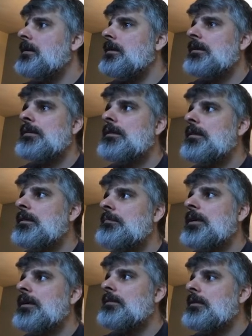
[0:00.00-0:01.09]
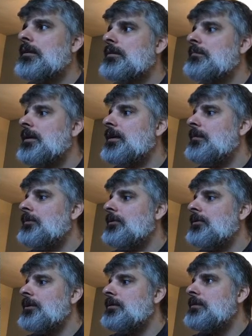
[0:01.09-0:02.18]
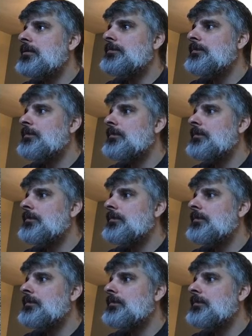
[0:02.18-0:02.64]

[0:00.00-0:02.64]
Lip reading: and yeah, good luck to my opponent.